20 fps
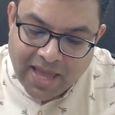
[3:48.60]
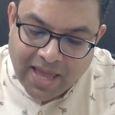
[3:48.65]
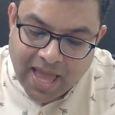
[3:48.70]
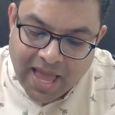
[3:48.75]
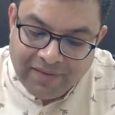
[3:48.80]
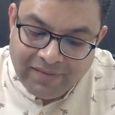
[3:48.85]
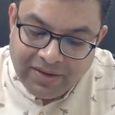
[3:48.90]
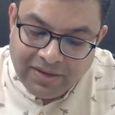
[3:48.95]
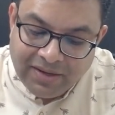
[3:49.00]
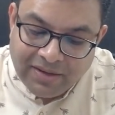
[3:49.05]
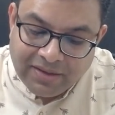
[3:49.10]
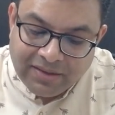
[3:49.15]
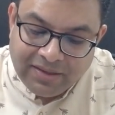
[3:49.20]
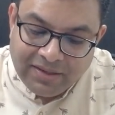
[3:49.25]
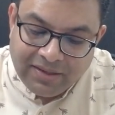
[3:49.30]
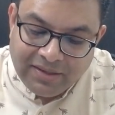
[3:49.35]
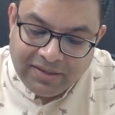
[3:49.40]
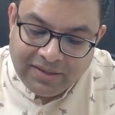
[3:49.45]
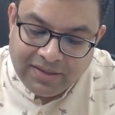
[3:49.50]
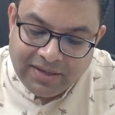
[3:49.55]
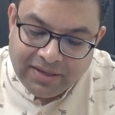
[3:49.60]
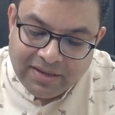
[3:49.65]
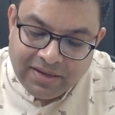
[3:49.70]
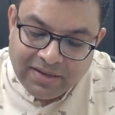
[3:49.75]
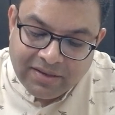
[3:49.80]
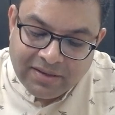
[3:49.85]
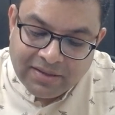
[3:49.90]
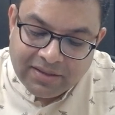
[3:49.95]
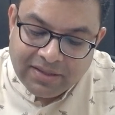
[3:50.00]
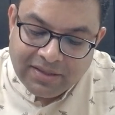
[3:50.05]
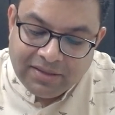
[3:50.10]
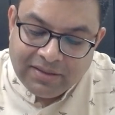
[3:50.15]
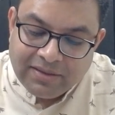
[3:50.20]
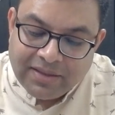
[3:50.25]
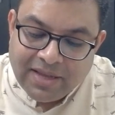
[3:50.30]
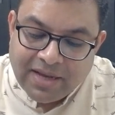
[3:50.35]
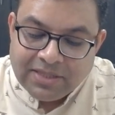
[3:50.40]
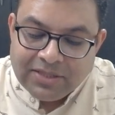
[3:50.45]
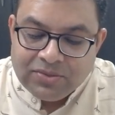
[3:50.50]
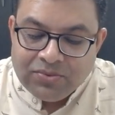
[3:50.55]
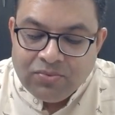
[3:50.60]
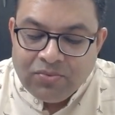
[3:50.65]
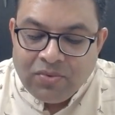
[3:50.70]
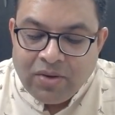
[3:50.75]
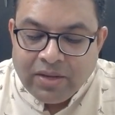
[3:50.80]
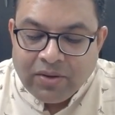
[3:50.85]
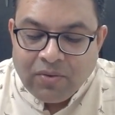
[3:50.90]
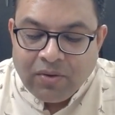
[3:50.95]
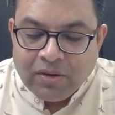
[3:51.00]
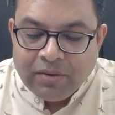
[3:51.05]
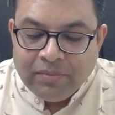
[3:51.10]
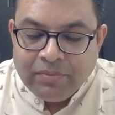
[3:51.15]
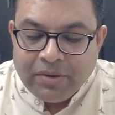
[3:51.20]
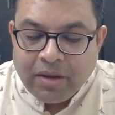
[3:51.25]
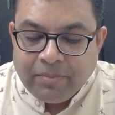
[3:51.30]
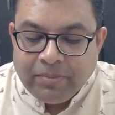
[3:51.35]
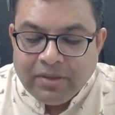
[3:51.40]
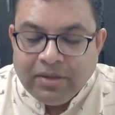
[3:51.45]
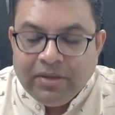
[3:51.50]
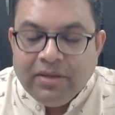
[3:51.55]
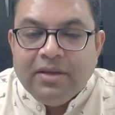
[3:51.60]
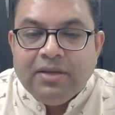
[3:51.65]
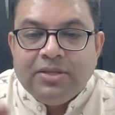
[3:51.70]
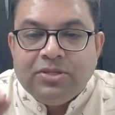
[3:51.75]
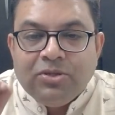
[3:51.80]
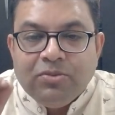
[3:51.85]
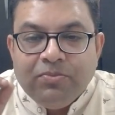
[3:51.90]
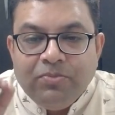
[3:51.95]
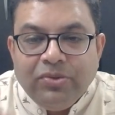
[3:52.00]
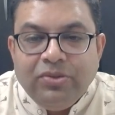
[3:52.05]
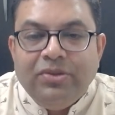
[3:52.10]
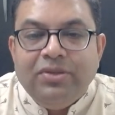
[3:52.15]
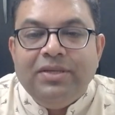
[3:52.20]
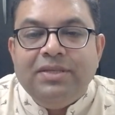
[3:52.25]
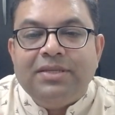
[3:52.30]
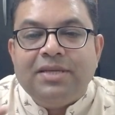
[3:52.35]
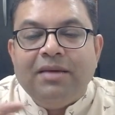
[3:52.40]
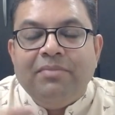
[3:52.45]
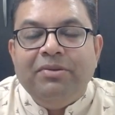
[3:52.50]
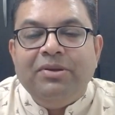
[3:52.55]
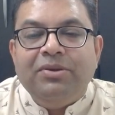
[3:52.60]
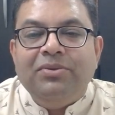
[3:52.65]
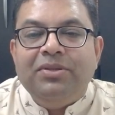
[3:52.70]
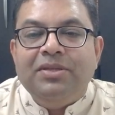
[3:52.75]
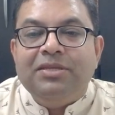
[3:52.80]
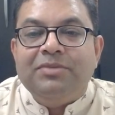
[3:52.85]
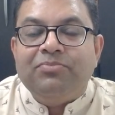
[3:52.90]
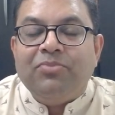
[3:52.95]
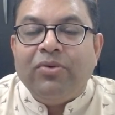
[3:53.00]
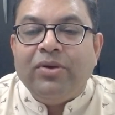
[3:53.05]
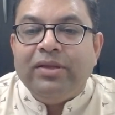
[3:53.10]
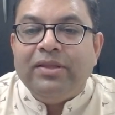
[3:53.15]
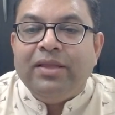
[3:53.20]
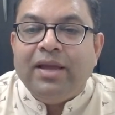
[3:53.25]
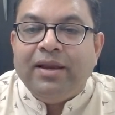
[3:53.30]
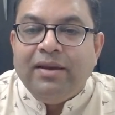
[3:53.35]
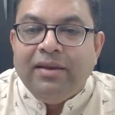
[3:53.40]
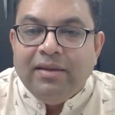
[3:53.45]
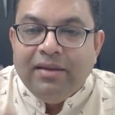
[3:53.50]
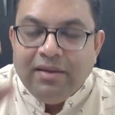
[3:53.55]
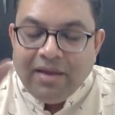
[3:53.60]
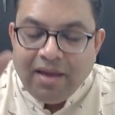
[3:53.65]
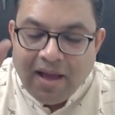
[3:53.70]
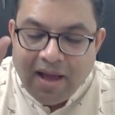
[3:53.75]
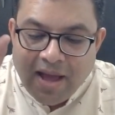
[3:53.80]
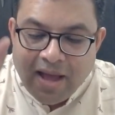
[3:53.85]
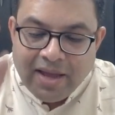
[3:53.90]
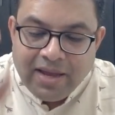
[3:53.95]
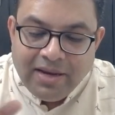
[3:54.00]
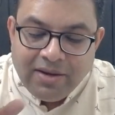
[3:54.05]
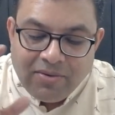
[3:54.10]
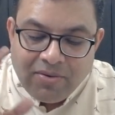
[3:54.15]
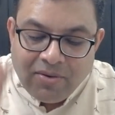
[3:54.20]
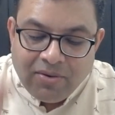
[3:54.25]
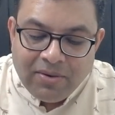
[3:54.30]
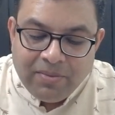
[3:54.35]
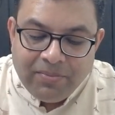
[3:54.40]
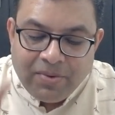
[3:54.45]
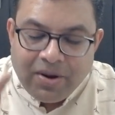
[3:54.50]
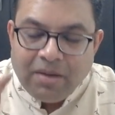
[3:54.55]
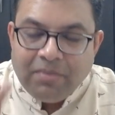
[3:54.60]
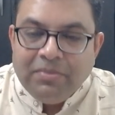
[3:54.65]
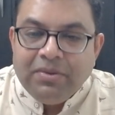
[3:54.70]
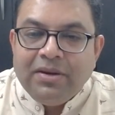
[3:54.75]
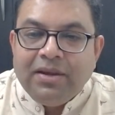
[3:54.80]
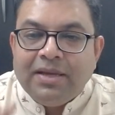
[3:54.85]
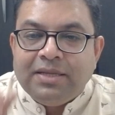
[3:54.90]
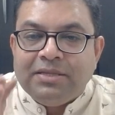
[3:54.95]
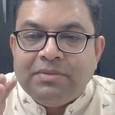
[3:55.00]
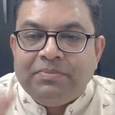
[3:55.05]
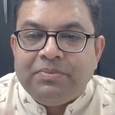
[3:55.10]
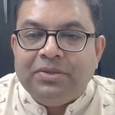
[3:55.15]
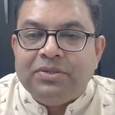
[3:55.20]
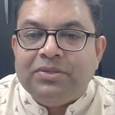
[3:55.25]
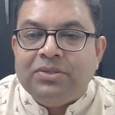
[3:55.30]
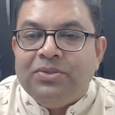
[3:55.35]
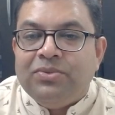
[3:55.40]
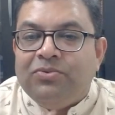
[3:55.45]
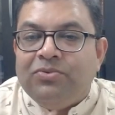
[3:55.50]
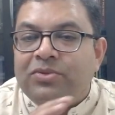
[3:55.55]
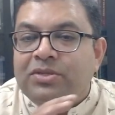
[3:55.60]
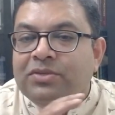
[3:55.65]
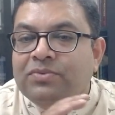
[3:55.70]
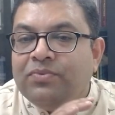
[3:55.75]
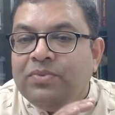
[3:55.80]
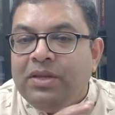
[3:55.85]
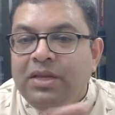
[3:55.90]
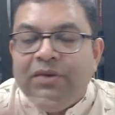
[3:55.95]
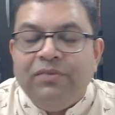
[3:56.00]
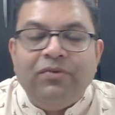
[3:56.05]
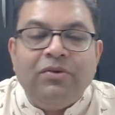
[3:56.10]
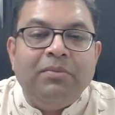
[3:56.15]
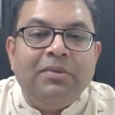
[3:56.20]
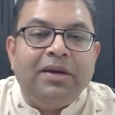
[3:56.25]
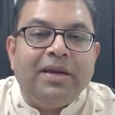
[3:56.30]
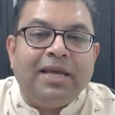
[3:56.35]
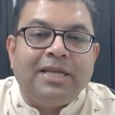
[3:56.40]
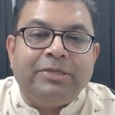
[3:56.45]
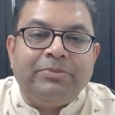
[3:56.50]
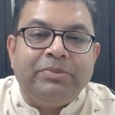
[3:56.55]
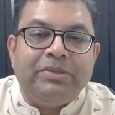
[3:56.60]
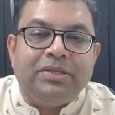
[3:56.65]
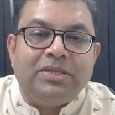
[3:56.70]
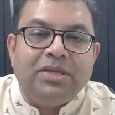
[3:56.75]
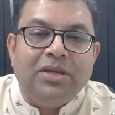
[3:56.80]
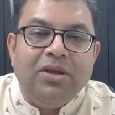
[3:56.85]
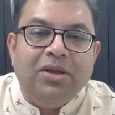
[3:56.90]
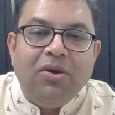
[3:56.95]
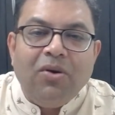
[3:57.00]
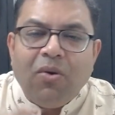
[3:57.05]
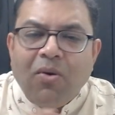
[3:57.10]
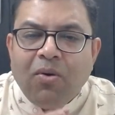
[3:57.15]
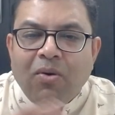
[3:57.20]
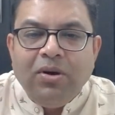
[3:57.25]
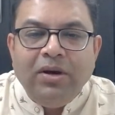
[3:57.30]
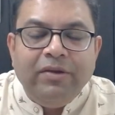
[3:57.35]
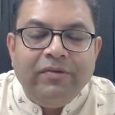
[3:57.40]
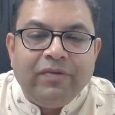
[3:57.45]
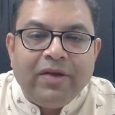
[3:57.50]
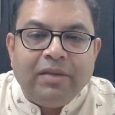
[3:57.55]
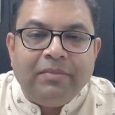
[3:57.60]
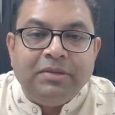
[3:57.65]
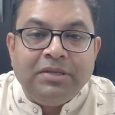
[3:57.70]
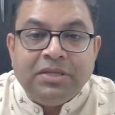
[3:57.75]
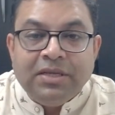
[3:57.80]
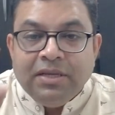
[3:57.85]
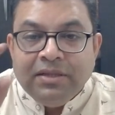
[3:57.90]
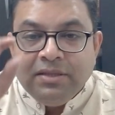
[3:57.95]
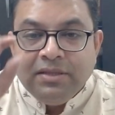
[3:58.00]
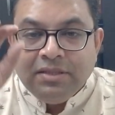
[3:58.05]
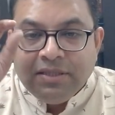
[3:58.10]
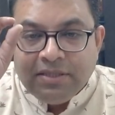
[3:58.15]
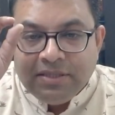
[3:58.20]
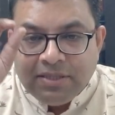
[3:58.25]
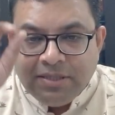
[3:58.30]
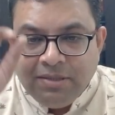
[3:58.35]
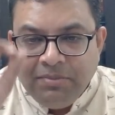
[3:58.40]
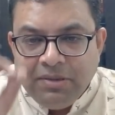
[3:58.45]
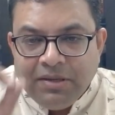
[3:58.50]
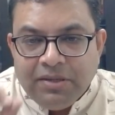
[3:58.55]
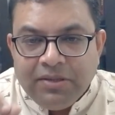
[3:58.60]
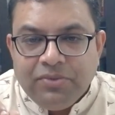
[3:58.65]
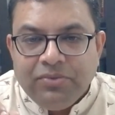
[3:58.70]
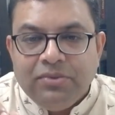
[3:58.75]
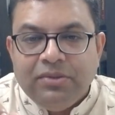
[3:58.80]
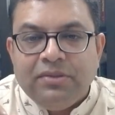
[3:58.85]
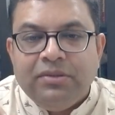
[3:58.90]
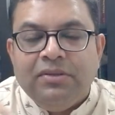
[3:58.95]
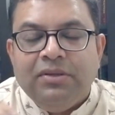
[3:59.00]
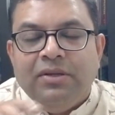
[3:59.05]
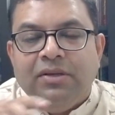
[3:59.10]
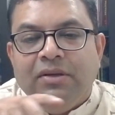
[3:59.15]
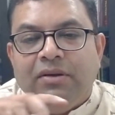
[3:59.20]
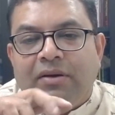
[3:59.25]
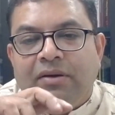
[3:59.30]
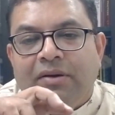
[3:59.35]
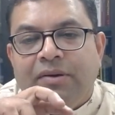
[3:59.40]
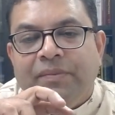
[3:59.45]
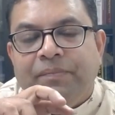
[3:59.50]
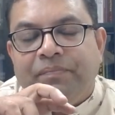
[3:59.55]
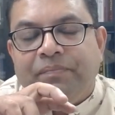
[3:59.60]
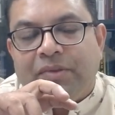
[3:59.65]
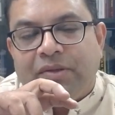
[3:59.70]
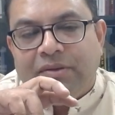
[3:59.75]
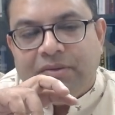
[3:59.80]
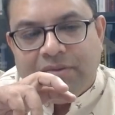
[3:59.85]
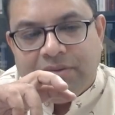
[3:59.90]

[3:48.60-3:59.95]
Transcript: having nothing, taking nothing, that's who I call a Brahmin. So Buddha is coming to this point that I call Brahmin as a person who is freed from attachments, all defilements. This is similar to the